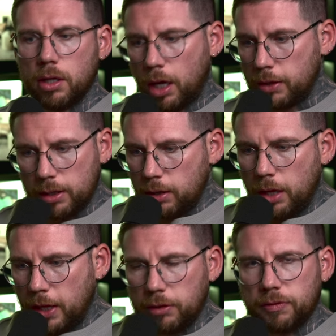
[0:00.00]
And
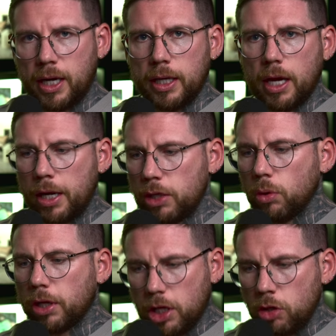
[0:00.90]
that's fine. And you
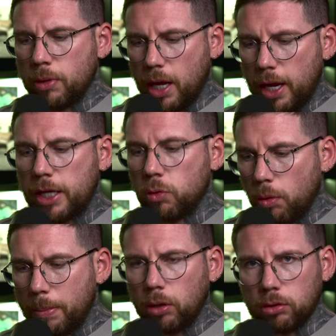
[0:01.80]
will accumulate and you will
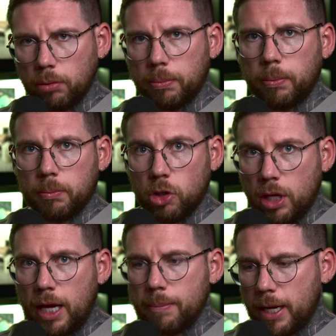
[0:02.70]
build up your
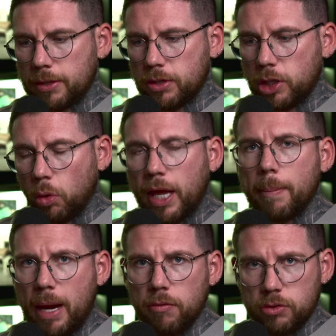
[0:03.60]
client base. You will get
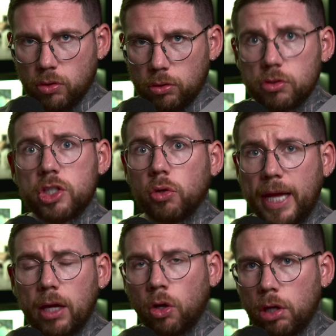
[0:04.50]
better results. You'll
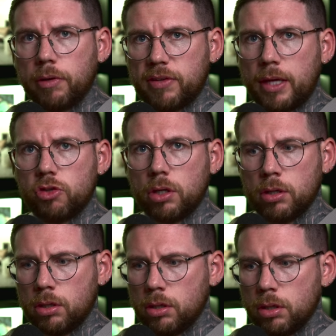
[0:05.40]
get longer retention.
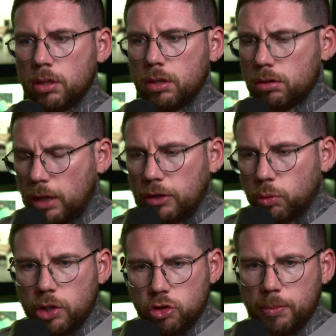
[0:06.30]
That's
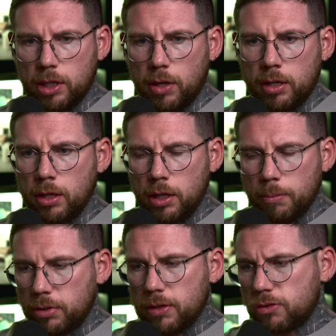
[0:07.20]
what you should be doing.
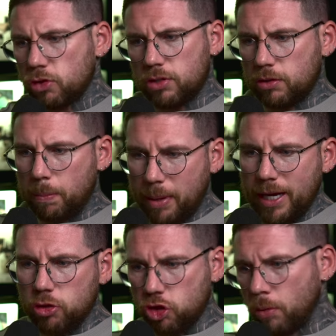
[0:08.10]
But there's just this
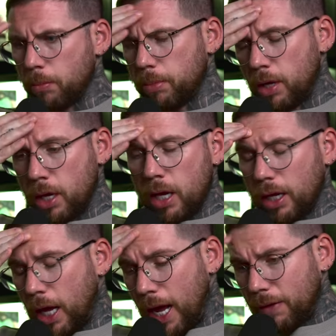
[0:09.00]
big jump.
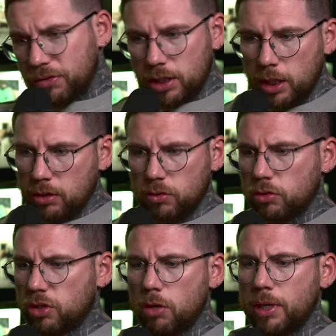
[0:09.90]
Like, I've seen it
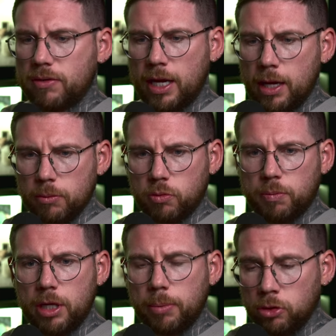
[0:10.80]
so many times with
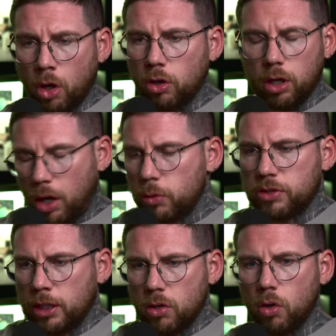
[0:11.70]
people not
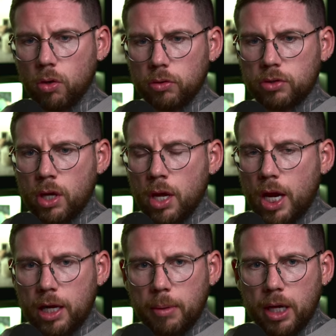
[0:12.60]
closing calls.
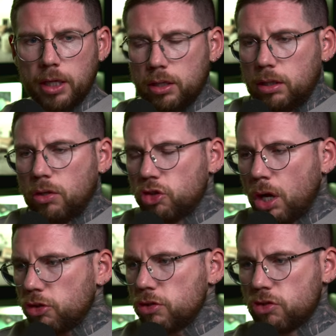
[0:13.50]
And I'm like, you're
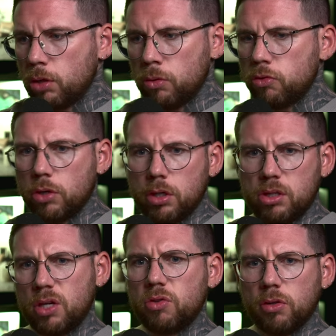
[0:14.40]
charging 200,
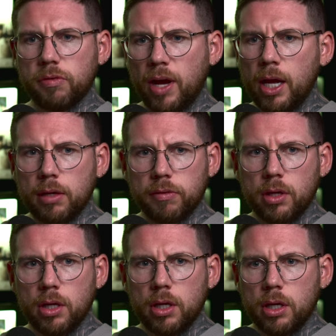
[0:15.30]
225.
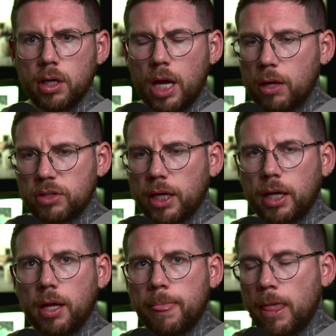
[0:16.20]
I was
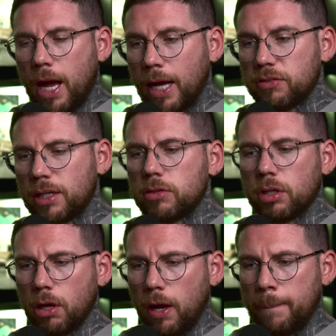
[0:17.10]
like, I say this a
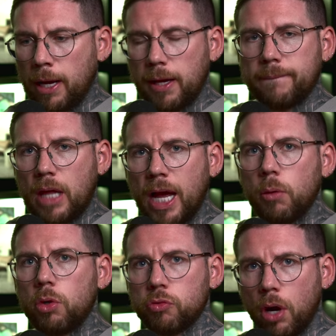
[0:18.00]
lot. I'm like, I
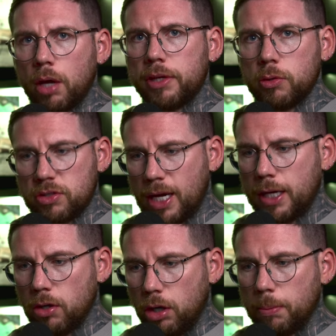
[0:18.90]
would rather you
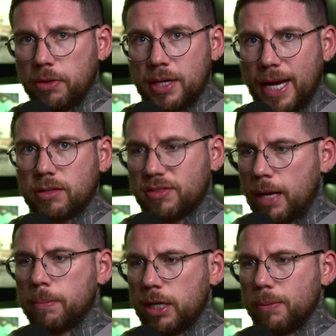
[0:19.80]
sign up the next
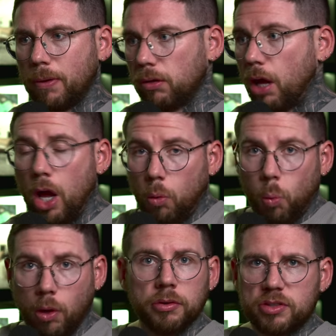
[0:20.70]
10 people at
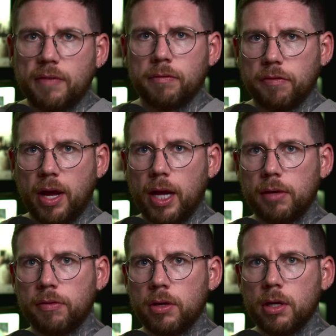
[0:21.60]

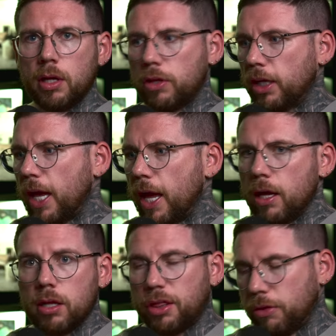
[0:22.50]
175 than
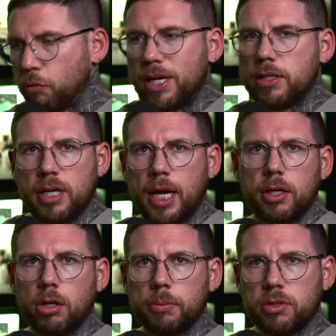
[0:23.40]
get 3
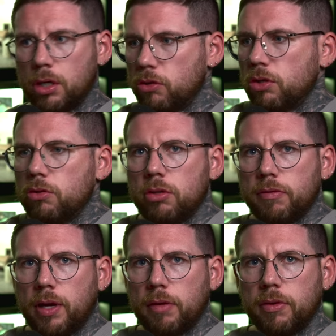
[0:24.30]
sign-ups at
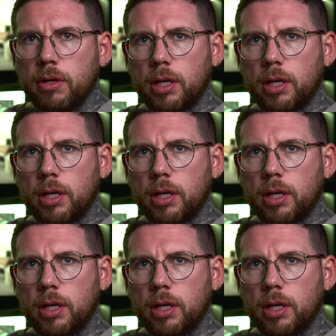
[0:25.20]
225.